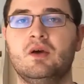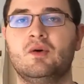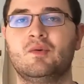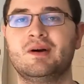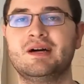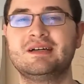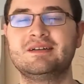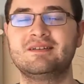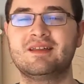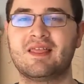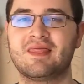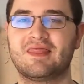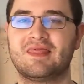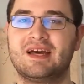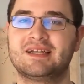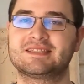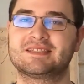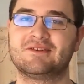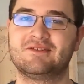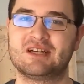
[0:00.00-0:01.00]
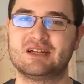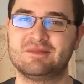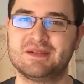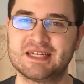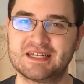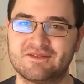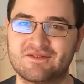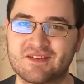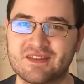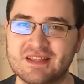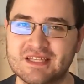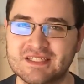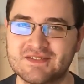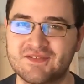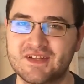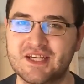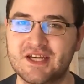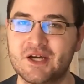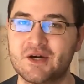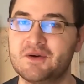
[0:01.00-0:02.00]
Well, that's going to be it for this
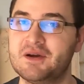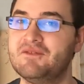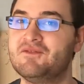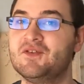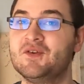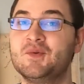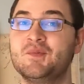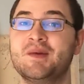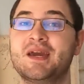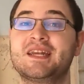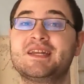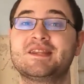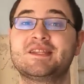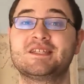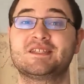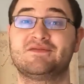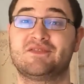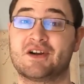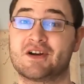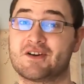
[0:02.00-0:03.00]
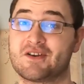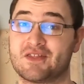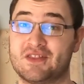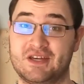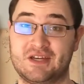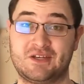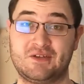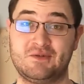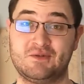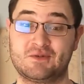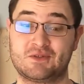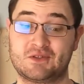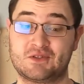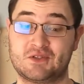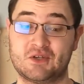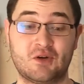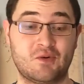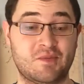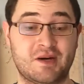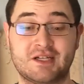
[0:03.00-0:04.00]
video. If you made it this far, thank you
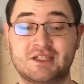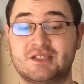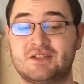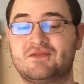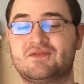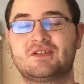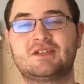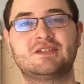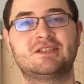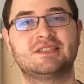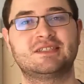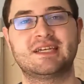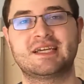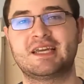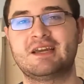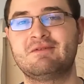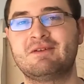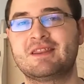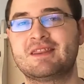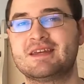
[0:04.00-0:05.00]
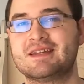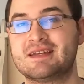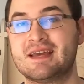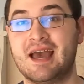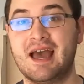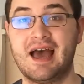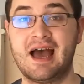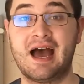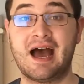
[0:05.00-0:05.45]
so much for sticking with it.